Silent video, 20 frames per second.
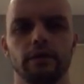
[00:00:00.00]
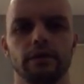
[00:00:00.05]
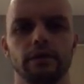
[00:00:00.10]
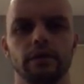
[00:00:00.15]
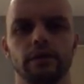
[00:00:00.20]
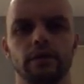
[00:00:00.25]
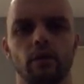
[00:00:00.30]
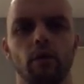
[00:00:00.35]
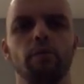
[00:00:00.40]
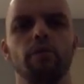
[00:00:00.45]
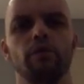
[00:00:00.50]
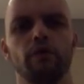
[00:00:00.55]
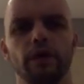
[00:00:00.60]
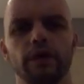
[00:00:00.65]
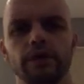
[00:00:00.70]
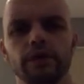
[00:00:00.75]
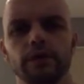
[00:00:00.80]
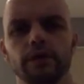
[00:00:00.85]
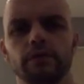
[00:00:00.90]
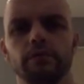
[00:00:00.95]
to the
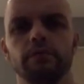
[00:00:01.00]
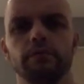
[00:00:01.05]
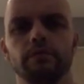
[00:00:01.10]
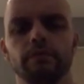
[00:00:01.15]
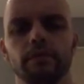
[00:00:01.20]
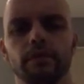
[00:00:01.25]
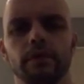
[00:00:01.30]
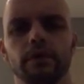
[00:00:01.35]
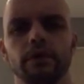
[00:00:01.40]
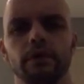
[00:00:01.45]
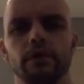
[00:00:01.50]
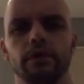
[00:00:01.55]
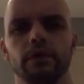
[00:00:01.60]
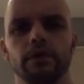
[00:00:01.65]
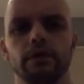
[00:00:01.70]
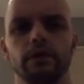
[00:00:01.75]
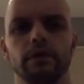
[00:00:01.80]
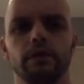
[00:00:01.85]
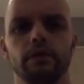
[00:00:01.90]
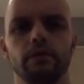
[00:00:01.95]
operation
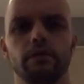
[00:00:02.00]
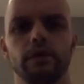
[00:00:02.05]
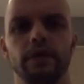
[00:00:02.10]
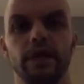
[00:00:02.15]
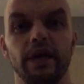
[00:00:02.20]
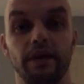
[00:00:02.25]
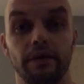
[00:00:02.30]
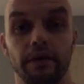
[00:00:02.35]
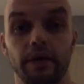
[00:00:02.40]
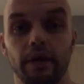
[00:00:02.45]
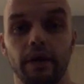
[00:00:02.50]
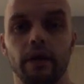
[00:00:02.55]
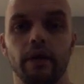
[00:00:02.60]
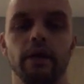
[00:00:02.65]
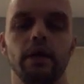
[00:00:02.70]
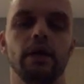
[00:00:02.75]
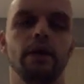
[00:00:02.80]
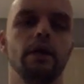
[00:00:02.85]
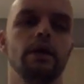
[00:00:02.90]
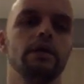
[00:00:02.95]
with hernia.
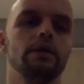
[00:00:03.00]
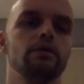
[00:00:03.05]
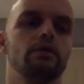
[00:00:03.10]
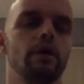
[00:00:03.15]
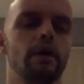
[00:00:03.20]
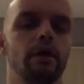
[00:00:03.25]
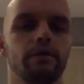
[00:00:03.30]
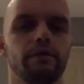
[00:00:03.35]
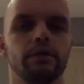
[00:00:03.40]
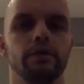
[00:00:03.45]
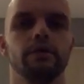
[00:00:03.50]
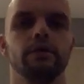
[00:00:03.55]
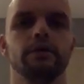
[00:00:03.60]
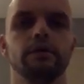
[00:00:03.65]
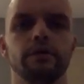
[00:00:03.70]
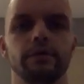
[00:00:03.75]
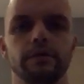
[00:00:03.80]
So I have to